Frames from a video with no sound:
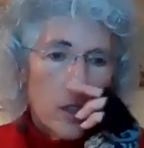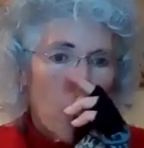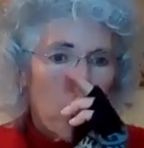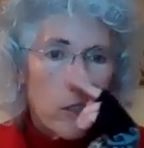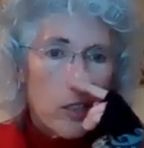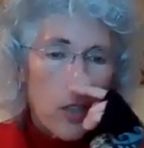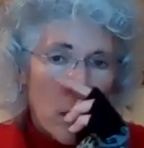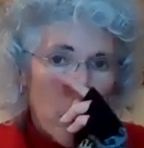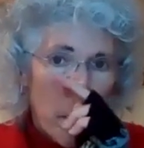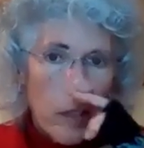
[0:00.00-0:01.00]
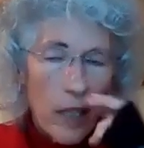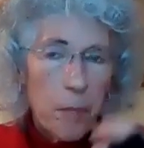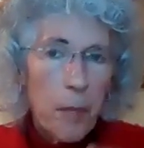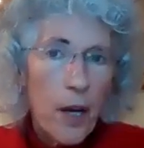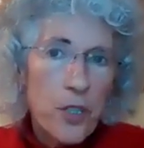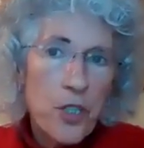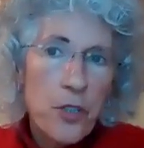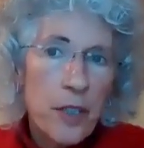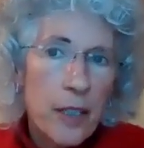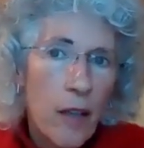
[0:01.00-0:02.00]
So let's talk about leg
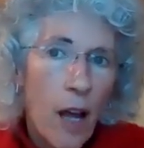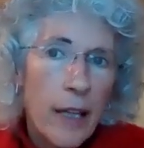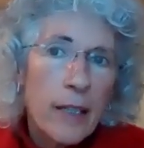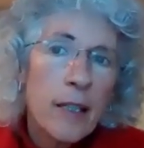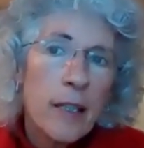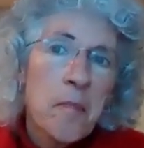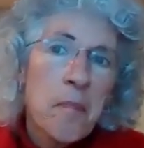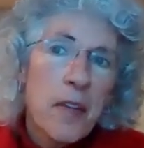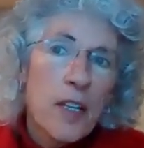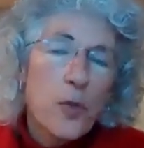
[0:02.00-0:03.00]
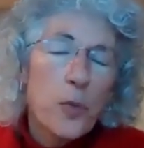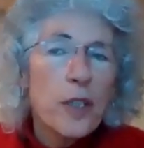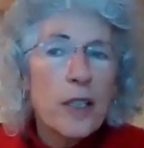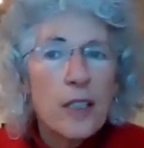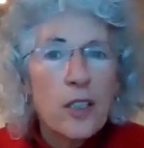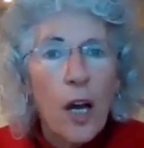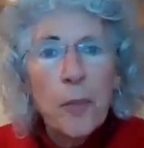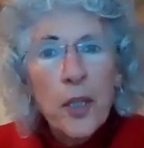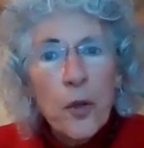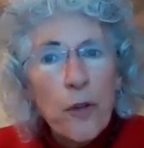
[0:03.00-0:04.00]
posture in lying. It's really a
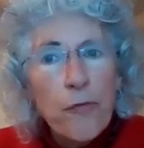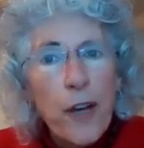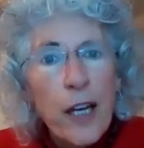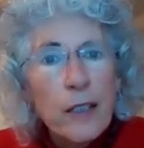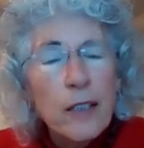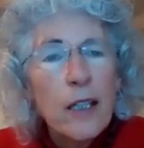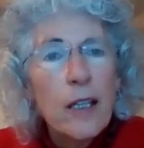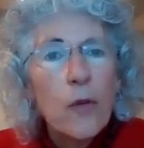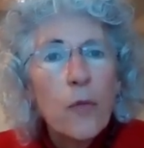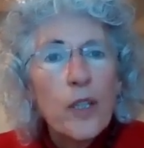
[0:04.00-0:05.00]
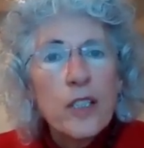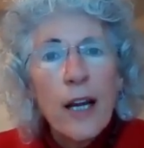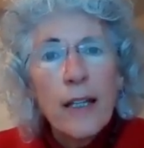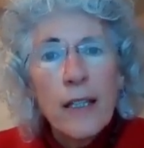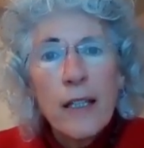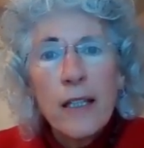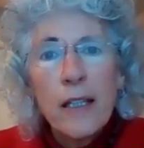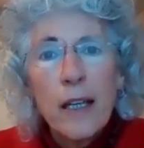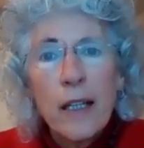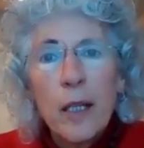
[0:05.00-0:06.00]
domino effect. When tight
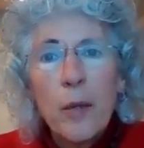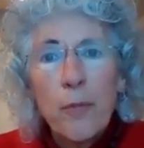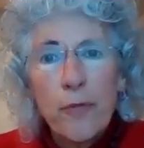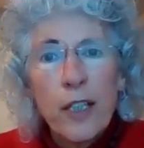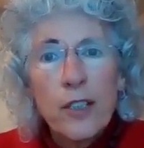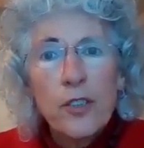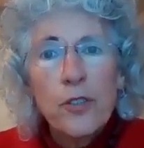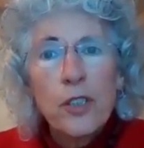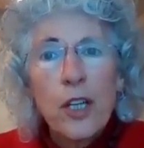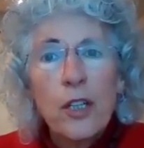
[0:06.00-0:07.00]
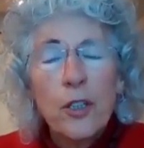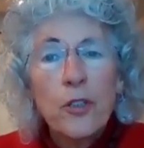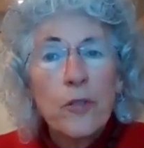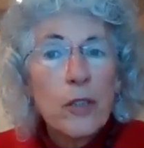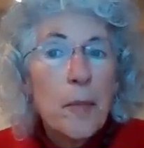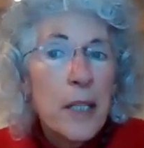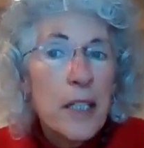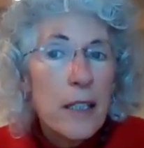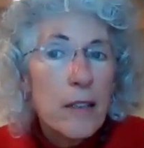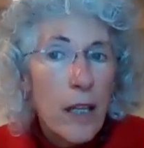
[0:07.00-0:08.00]
knee and hip flexors are going to
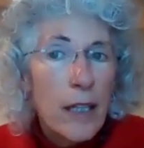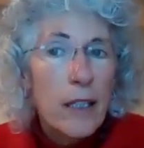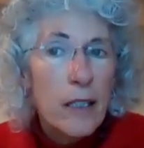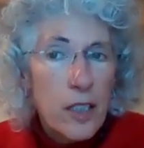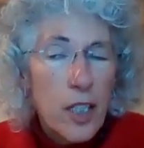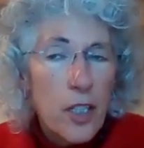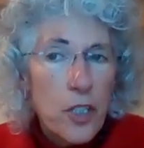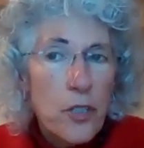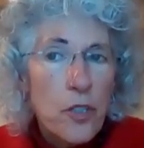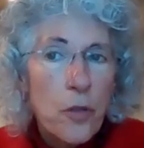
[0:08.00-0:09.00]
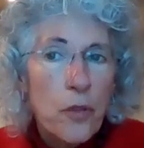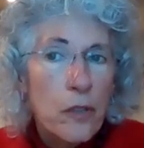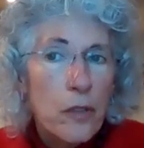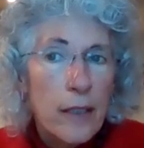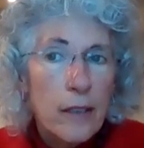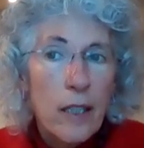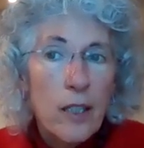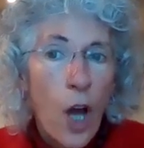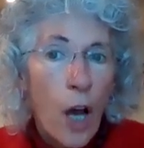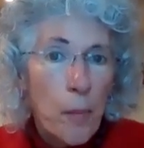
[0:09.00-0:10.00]
limit leg extension so that legs
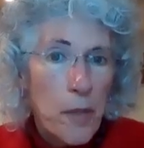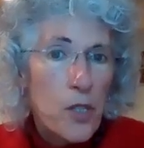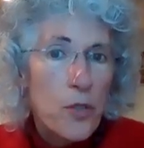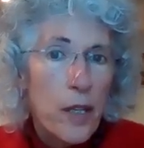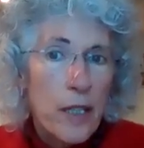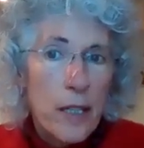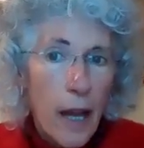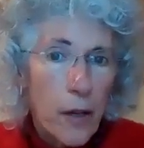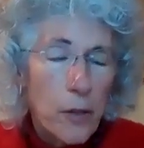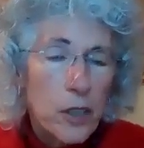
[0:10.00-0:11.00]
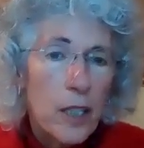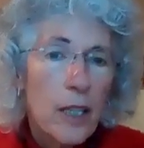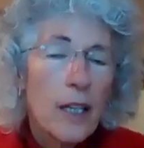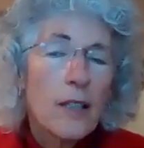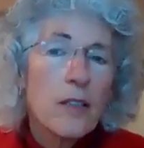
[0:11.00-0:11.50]
cannot be straightened out,